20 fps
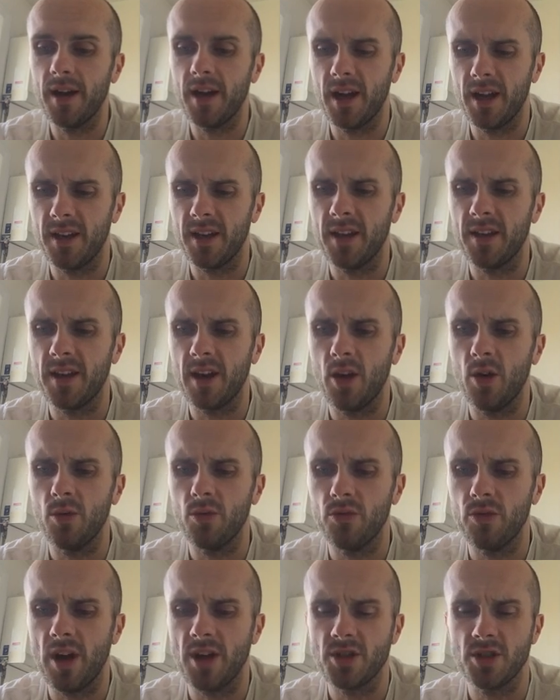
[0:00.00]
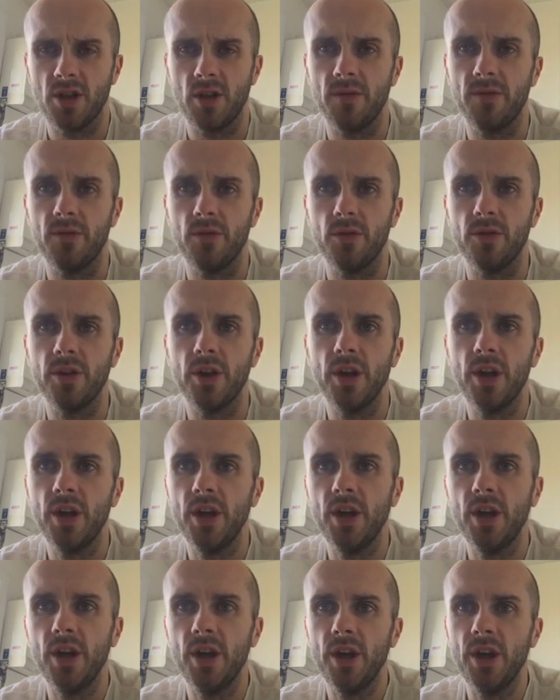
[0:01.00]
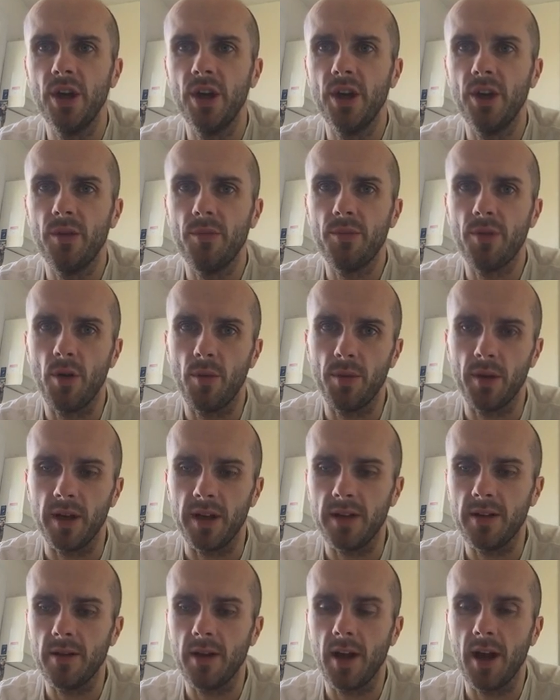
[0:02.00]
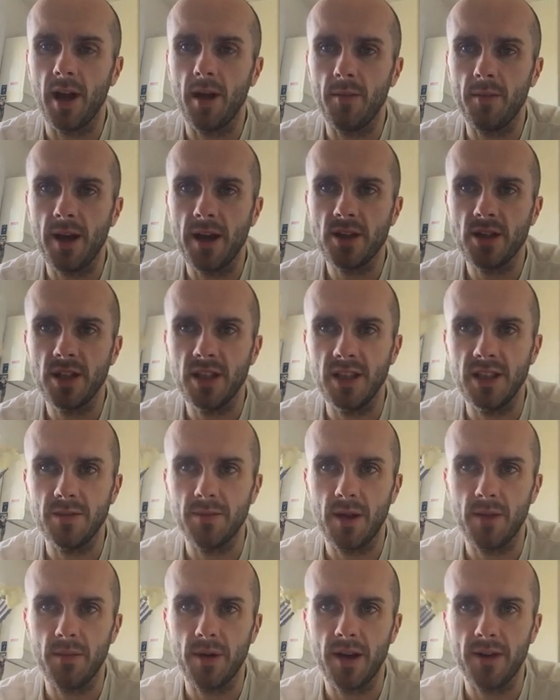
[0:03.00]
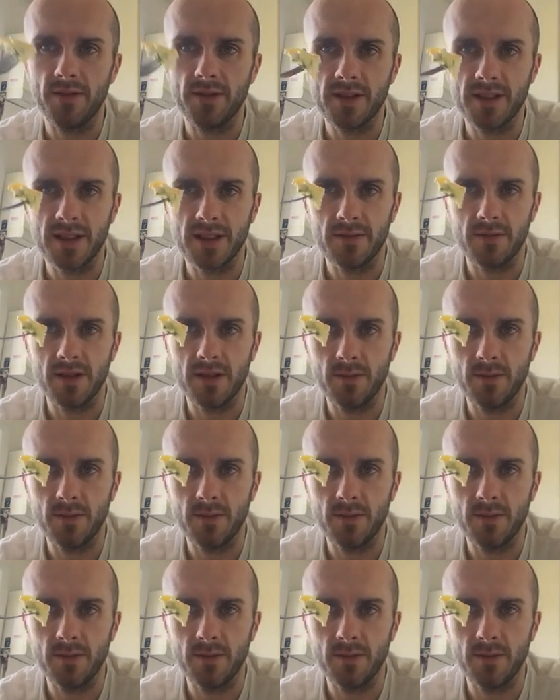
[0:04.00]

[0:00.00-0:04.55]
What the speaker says: And then that'll ration out food properly. I'm actually eating my breakfast as we